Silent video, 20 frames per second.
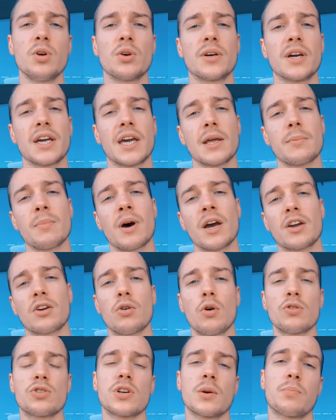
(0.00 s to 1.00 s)
You can get my
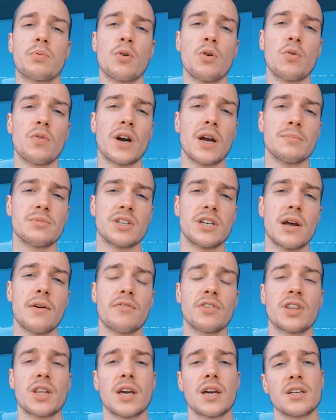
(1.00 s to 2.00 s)
coaching programs and
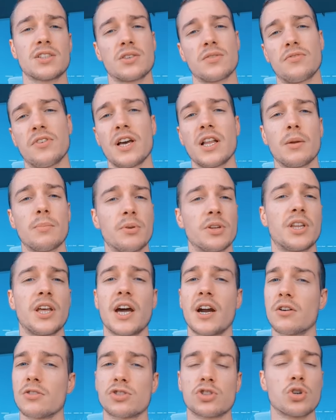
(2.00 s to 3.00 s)
everything is available
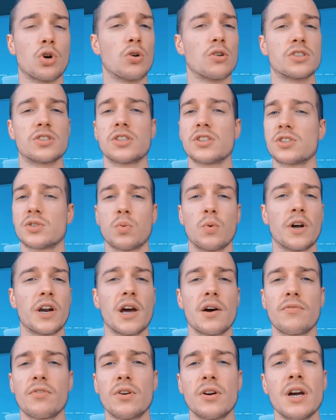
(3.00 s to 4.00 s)
there. Sources,
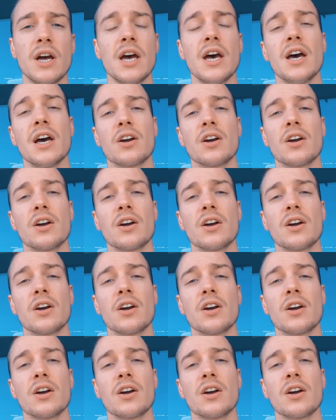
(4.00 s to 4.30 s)
whatever.